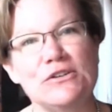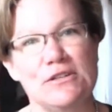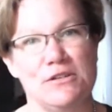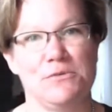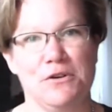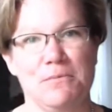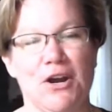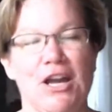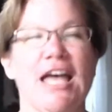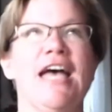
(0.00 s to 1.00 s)
this road
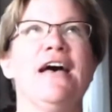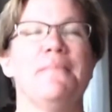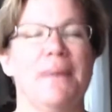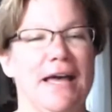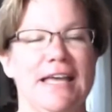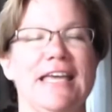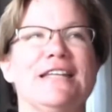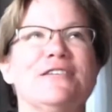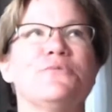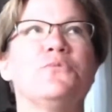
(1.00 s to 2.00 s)
bike. It
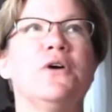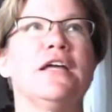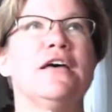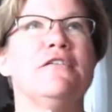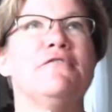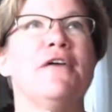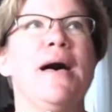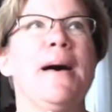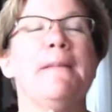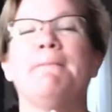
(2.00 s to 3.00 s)
is one of
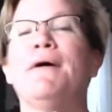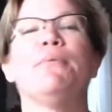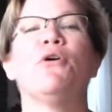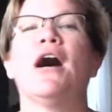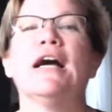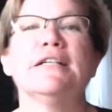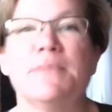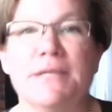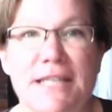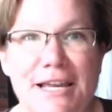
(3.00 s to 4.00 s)
my prized
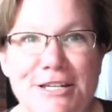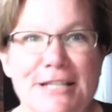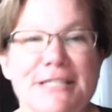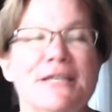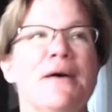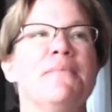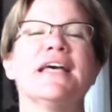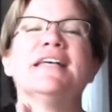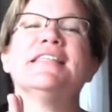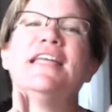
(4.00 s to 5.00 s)
possessions
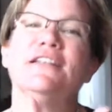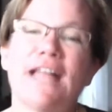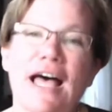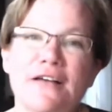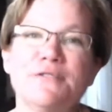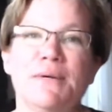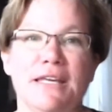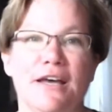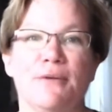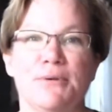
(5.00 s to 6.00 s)
because it allows me
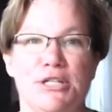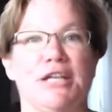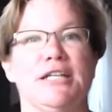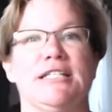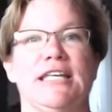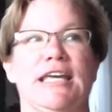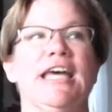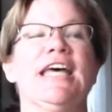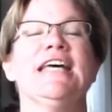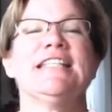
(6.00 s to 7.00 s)
the opportunity
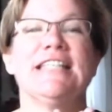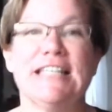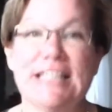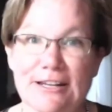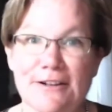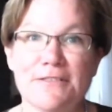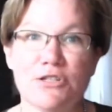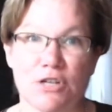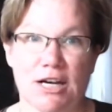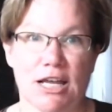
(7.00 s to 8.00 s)
to get on the
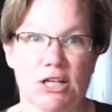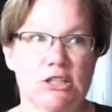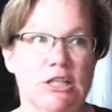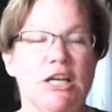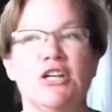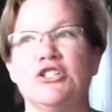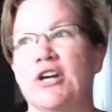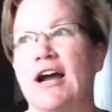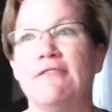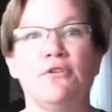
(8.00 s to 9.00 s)
trail,
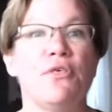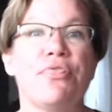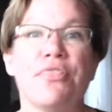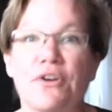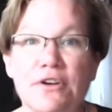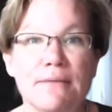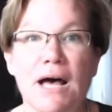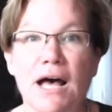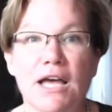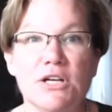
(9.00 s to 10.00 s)
travel 30
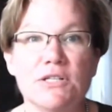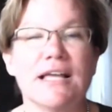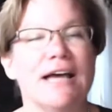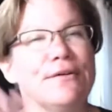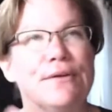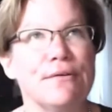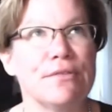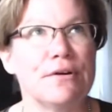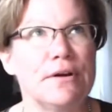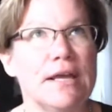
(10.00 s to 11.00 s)
miles. I don't go
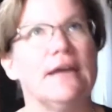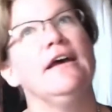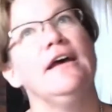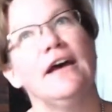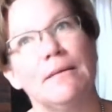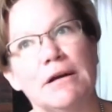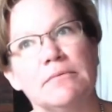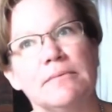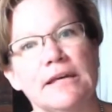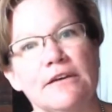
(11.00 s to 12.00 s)
30, I
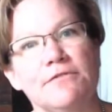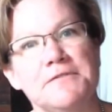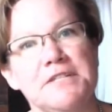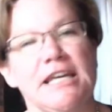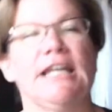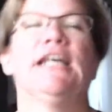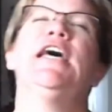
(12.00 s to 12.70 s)
probably go 15.